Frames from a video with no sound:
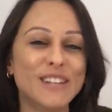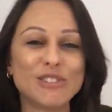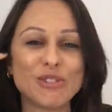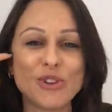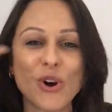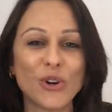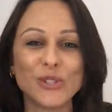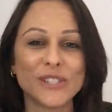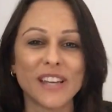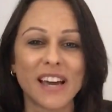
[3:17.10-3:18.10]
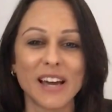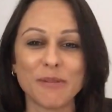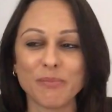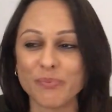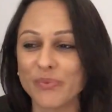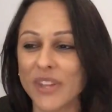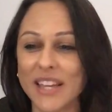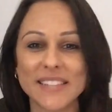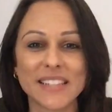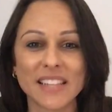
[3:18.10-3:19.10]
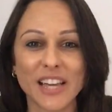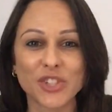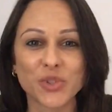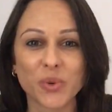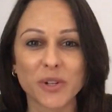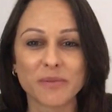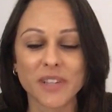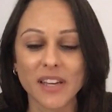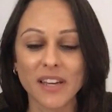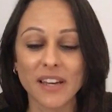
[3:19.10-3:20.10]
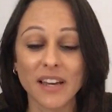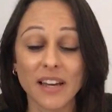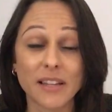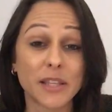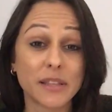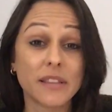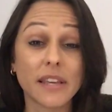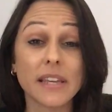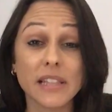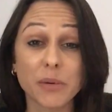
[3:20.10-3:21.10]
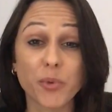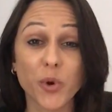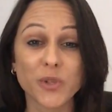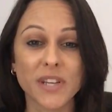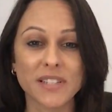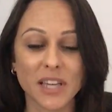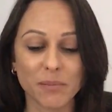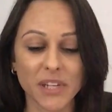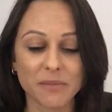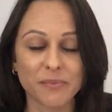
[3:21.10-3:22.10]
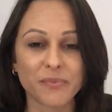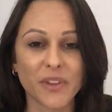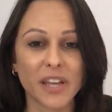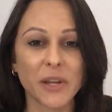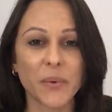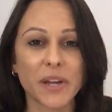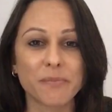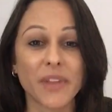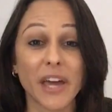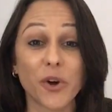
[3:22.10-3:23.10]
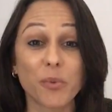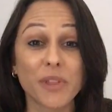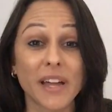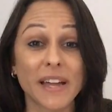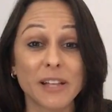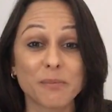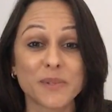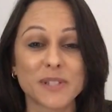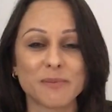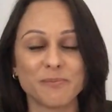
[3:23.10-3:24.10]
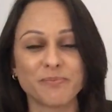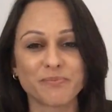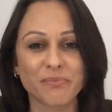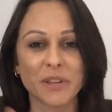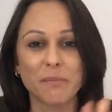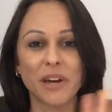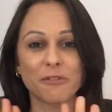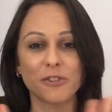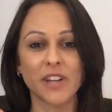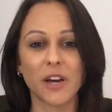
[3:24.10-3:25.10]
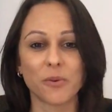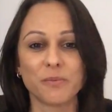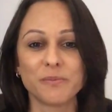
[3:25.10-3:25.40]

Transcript: it's not um, intellectual the, healing process, I mean. Anyway, I hope that helps. Bye for now.